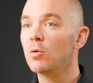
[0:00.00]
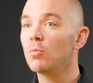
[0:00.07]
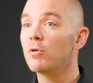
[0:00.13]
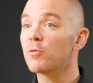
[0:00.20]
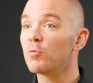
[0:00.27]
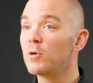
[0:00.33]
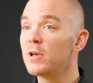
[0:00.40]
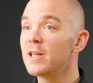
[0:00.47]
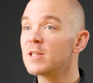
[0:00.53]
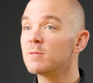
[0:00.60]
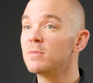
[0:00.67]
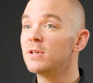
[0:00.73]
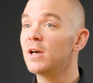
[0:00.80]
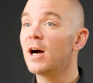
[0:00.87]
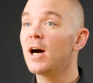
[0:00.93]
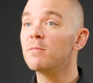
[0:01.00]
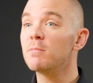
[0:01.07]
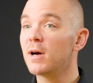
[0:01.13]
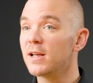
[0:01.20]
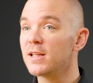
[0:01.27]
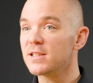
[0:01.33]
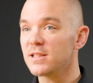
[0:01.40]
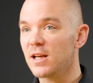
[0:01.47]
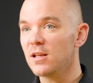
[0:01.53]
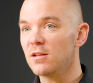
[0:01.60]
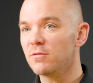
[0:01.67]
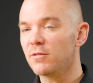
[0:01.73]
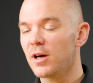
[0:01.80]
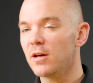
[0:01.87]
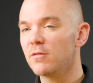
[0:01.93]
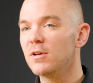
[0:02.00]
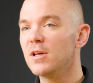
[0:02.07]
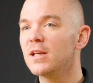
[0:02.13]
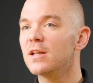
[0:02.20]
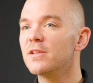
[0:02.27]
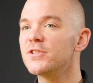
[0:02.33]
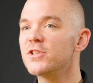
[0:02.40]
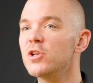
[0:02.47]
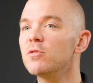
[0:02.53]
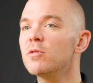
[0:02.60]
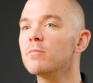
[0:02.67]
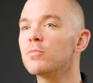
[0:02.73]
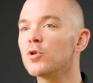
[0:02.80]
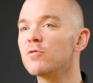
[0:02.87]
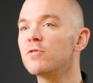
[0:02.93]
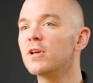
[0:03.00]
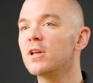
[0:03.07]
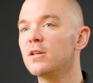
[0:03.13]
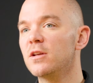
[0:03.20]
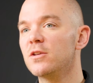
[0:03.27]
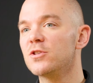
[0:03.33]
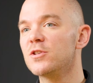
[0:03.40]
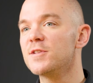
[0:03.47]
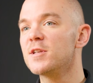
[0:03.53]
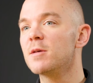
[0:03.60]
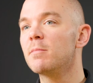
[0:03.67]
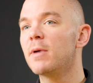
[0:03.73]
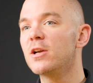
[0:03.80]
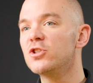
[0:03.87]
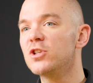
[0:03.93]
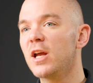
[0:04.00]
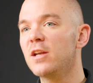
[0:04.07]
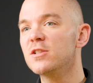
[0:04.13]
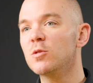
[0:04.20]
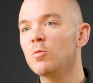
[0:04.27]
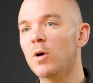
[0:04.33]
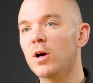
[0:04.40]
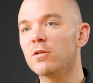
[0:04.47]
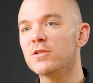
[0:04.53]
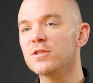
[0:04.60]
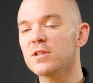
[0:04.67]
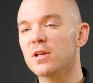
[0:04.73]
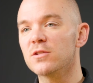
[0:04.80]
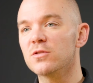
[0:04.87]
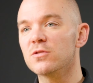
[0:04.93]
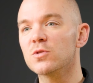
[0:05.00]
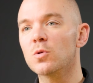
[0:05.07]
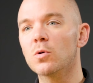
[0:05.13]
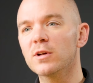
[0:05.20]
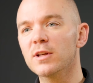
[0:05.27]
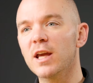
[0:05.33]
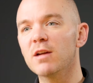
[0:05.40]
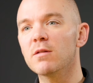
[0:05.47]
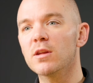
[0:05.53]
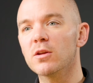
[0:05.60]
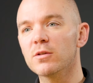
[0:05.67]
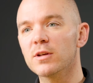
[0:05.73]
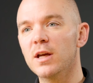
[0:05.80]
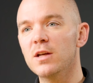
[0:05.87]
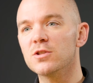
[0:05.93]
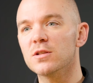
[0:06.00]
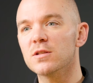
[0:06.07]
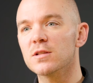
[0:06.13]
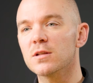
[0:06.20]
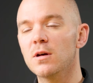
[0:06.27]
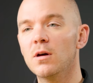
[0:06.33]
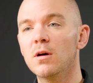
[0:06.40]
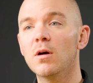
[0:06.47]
With readings beyond -95, consider improving conditions by changing wireless sensors or gateway locations,